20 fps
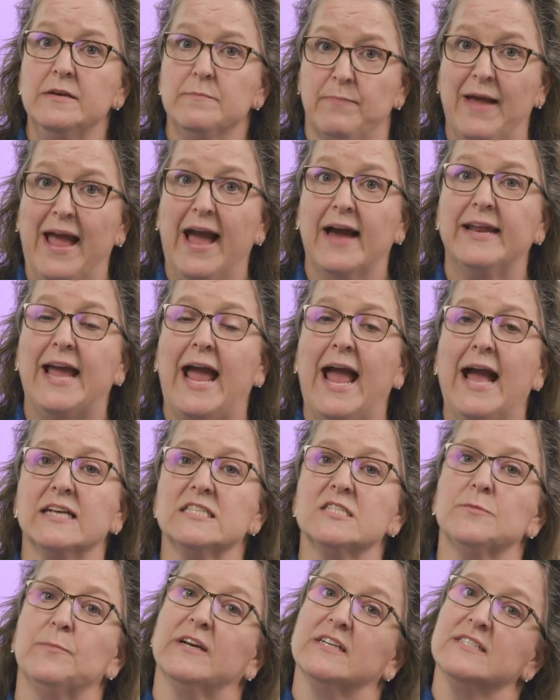bad
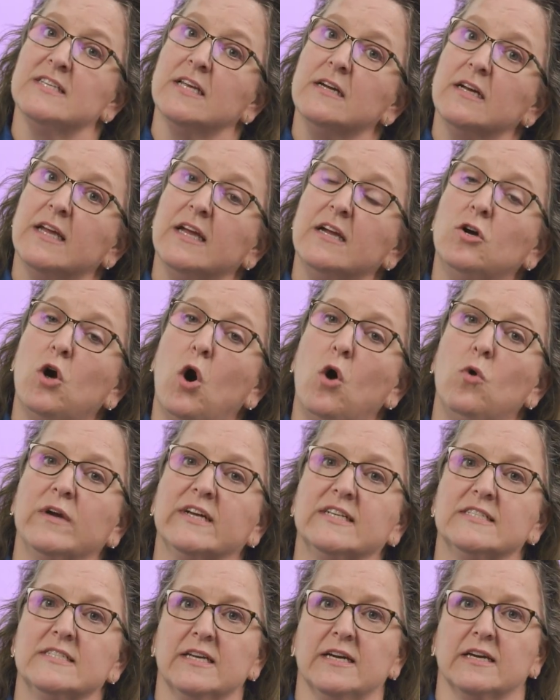aspects can
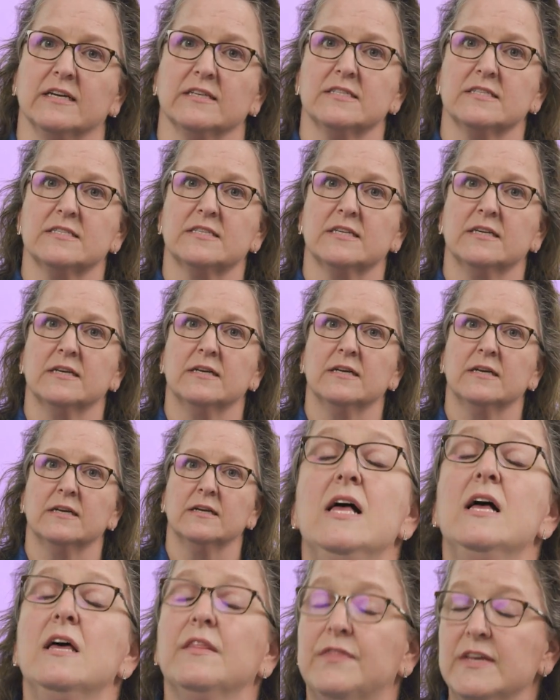coexist.
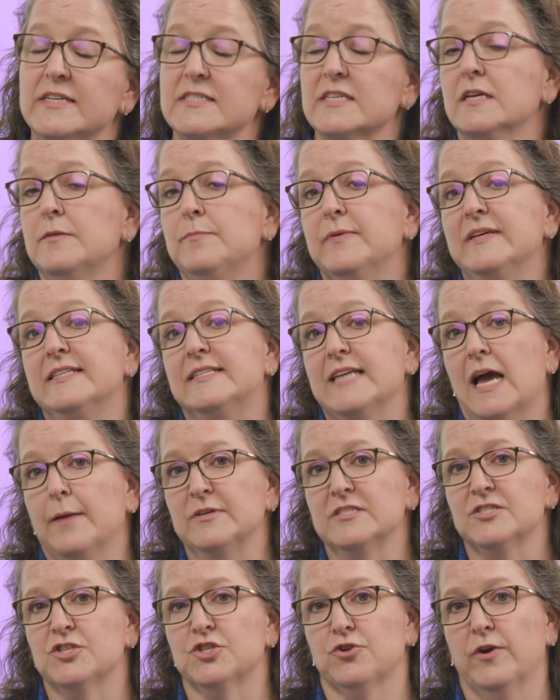This can be
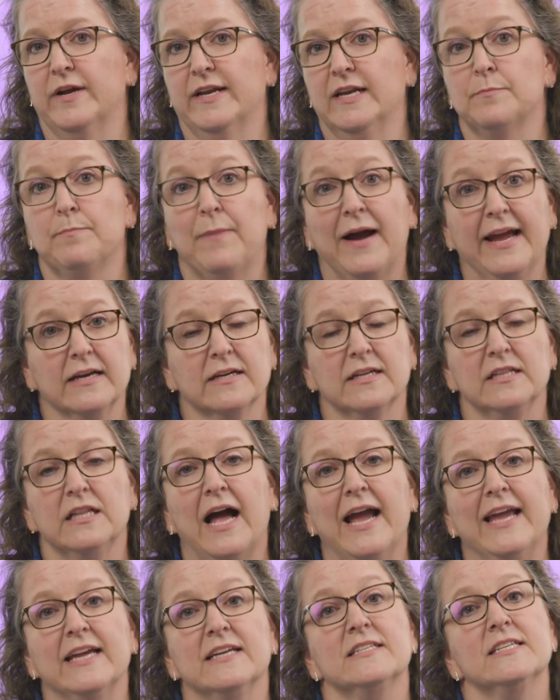demonstrated by a
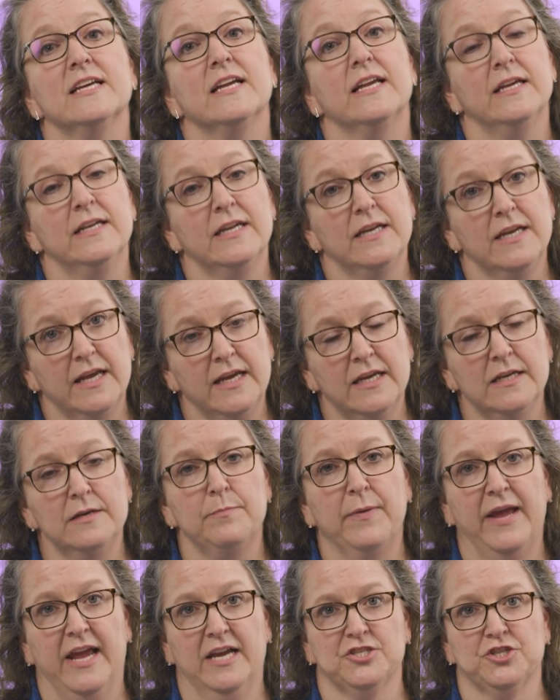client in an
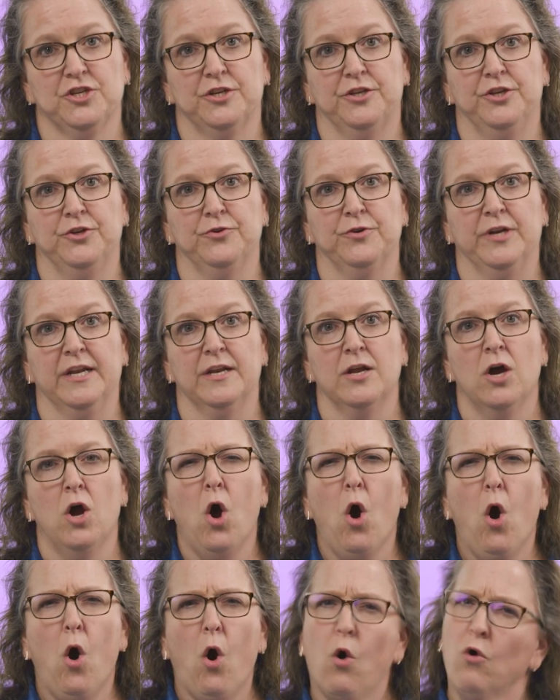inpatient unit
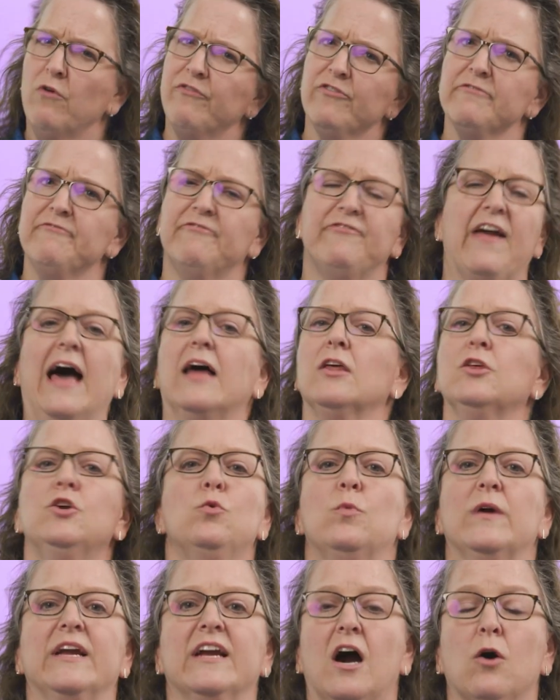
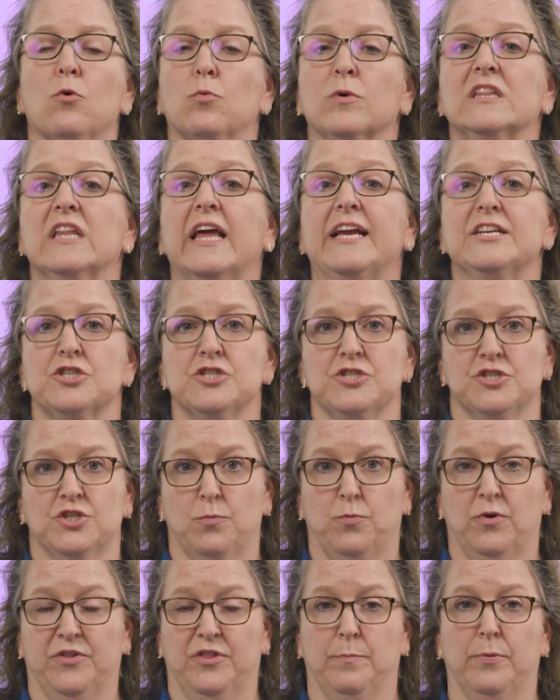overvaluing a relationship
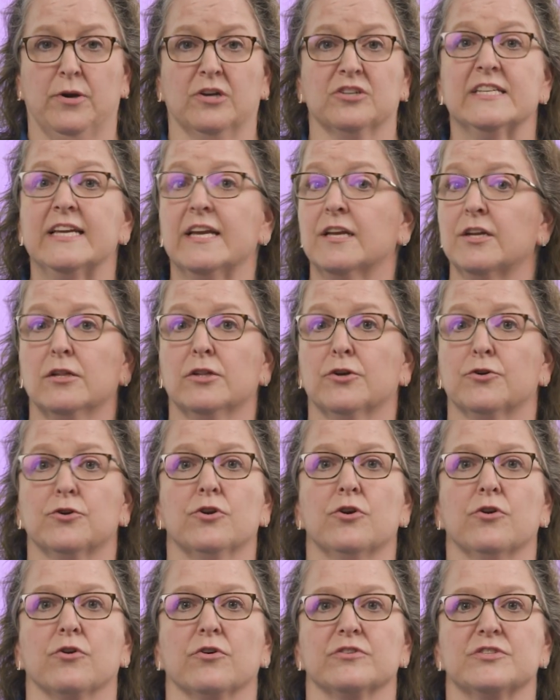with a particular
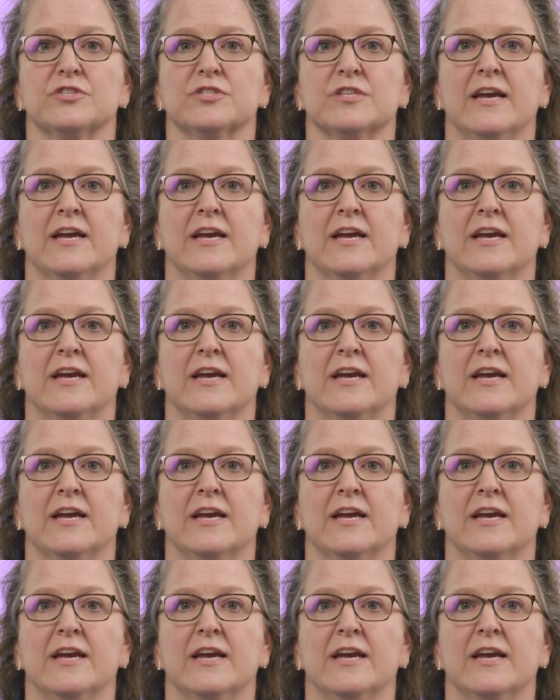nurse.